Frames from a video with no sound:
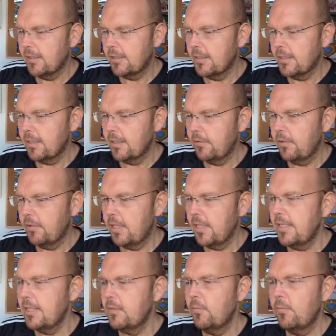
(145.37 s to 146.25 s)
So
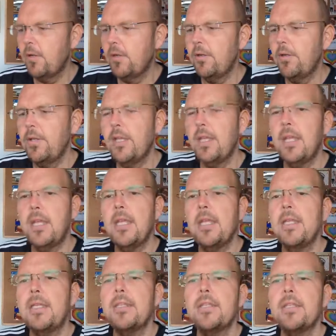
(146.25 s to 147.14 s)
this one
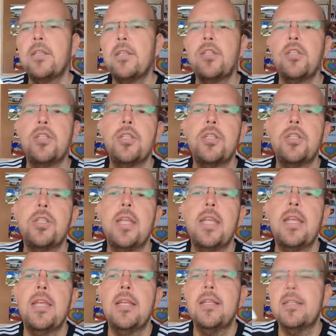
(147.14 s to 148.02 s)
is just
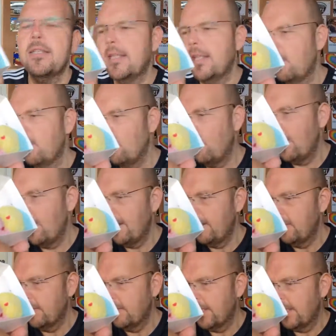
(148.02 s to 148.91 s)
here. So that
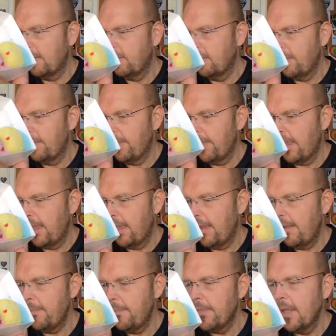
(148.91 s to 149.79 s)
white looking one
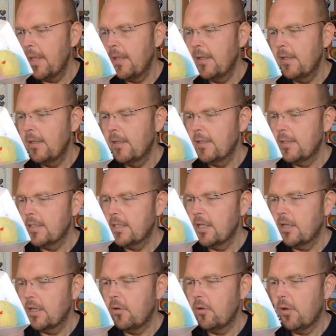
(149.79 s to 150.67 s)
there.
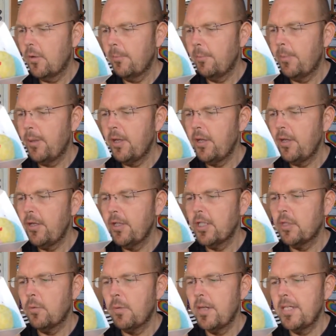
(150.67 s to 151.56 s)
So per
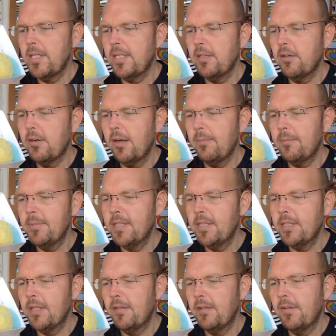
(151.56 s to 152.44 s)
20 gram
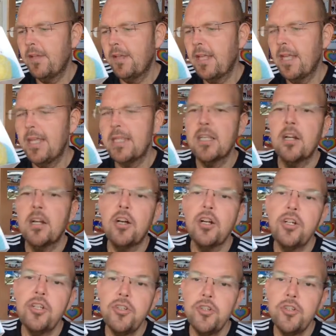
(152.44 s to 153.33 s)
serving, it's got
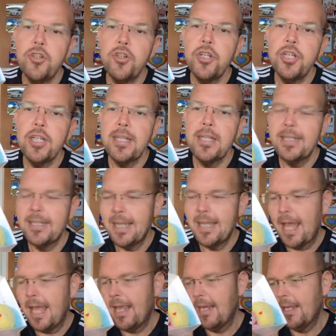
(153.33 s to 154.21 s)

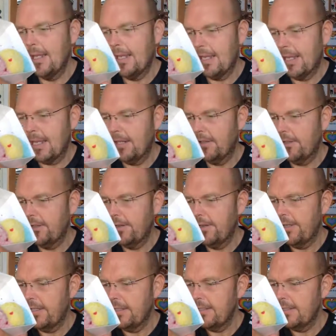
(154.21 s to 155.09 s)
110
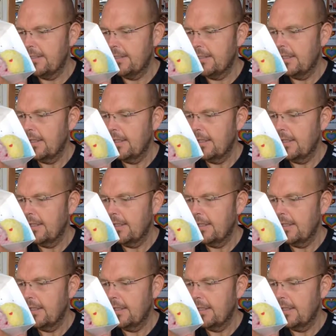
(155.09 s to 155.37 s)
calories.